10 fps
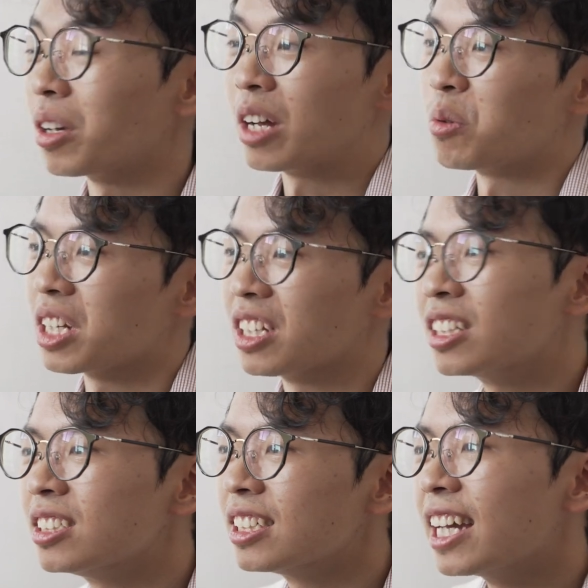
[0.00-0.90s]
they're working
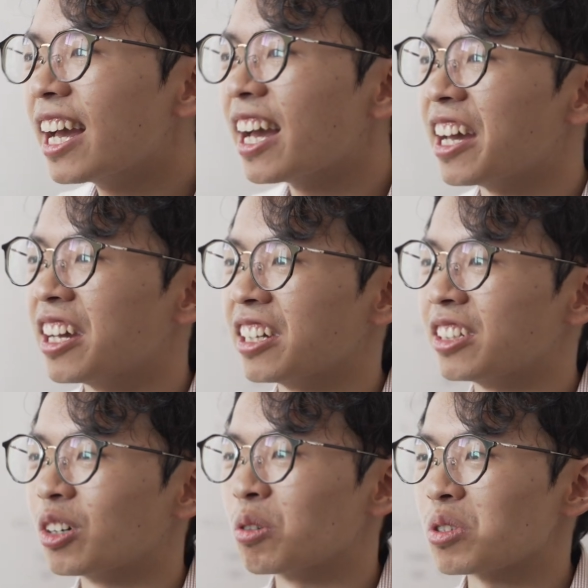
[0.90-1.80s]
on,
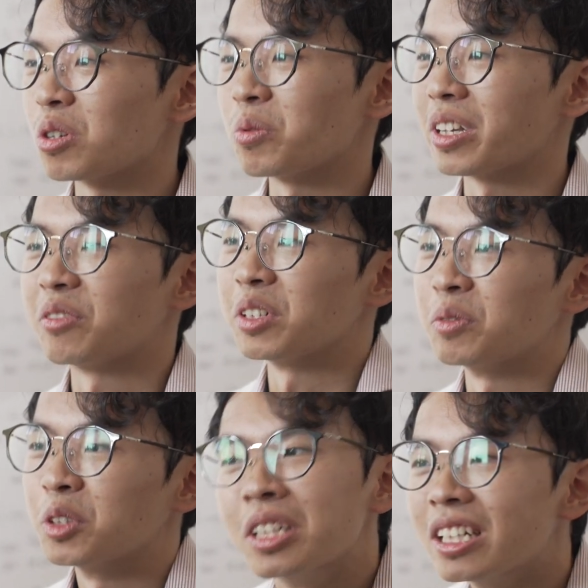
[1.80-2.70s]
and also we get free
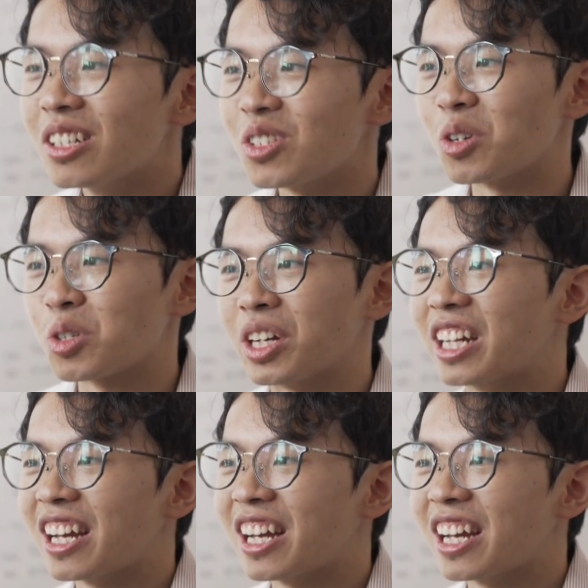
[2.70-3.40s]
food, so it's quite